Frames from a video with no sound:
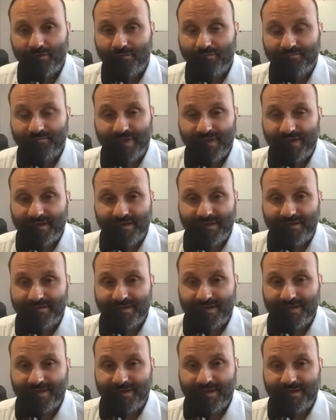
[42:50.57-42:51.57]
is,
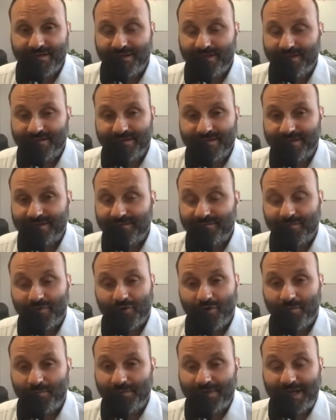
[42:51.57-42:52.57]
is, is there some
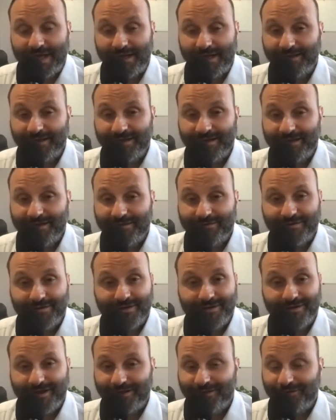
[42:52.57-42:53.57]
commonality uh,
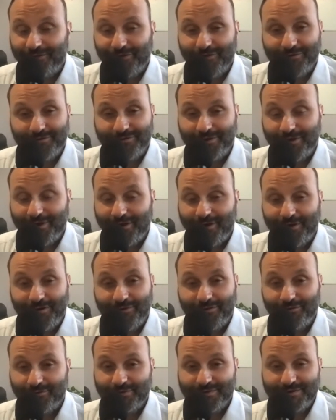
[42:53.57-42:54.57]
along the
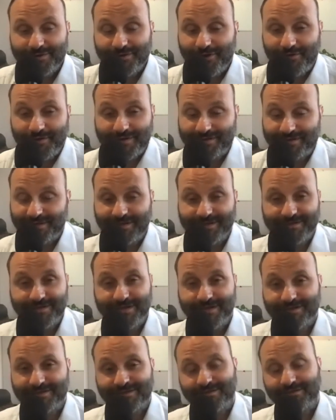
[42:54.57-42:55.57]
whole? Because I know there's, there's,
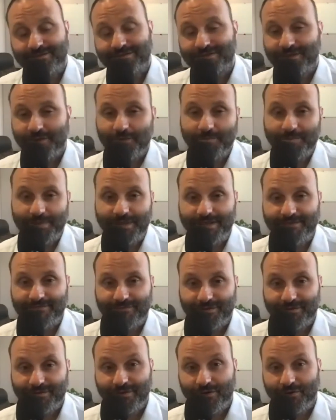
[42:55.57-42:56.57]
there's so many
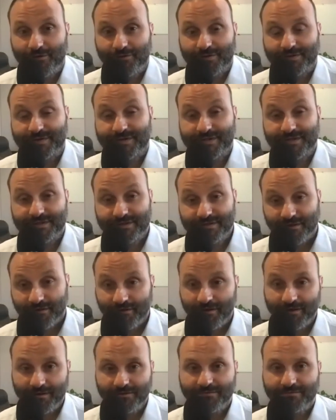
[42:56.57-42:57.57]
different yoga
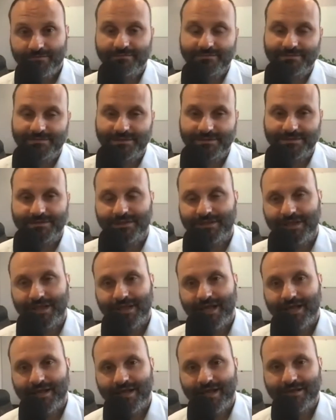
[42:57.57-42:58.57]
styles and
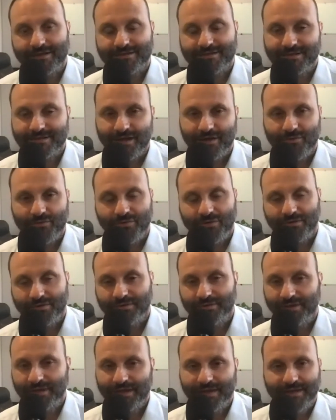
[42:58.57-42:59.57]
and, and so
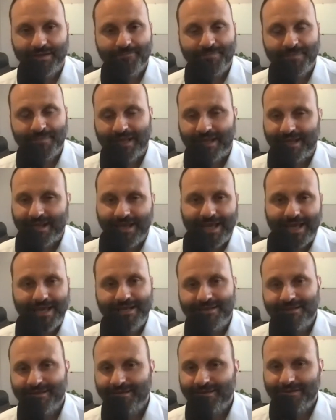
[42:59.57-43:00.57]
on.
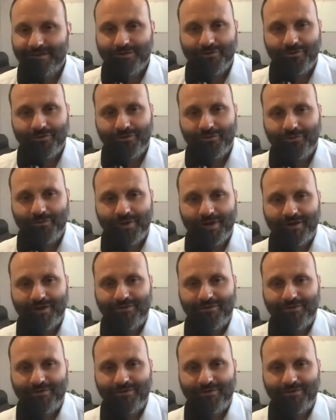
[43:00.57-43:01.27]
Anything that you're aware